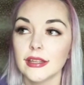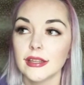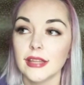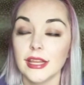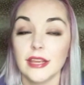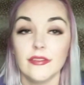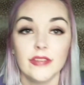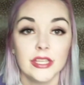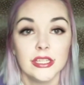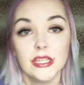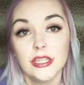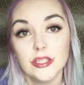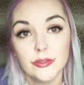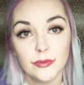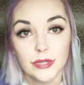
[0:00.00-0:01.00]
like a
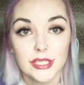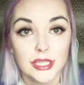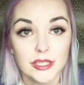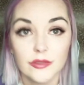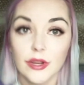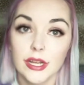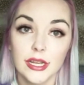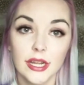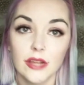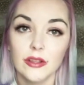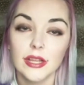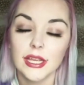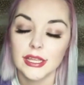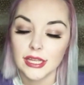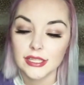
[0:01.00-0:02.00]
vintage princess right now.
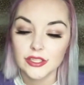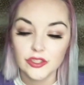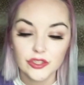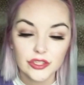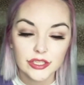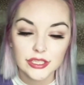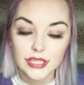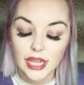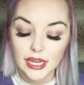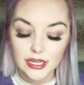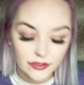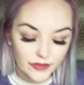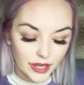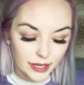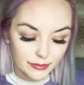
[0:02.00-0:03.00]
Like, that's just kind of
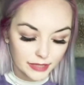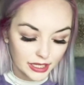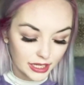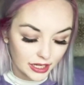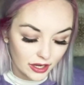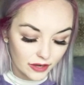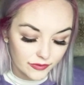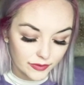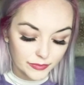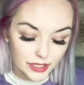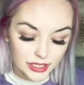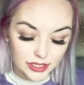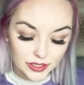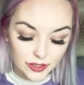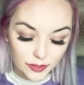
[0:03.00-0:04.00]
the vibe that I got from this.